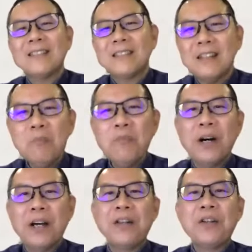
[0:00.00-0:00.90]

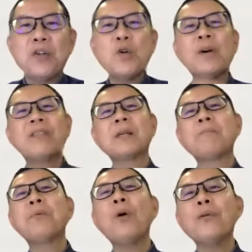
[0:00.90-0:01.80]
someone who will
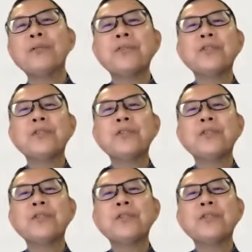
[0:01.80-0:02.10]
support